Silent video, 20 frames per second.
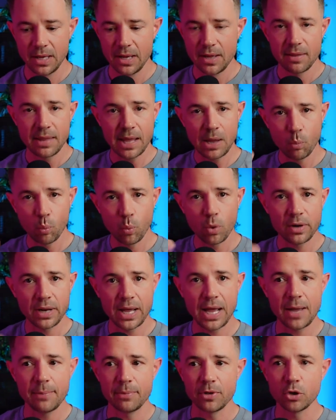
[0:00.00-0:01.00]
That one
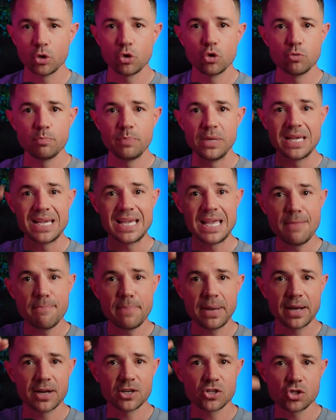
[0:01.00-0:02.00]
habit could be
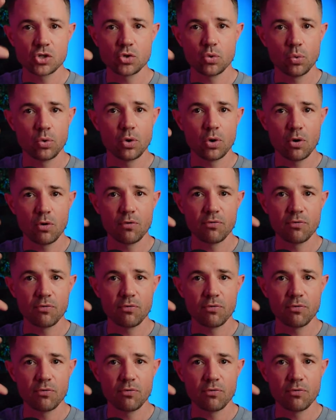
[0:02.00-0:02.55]
keeping a stone of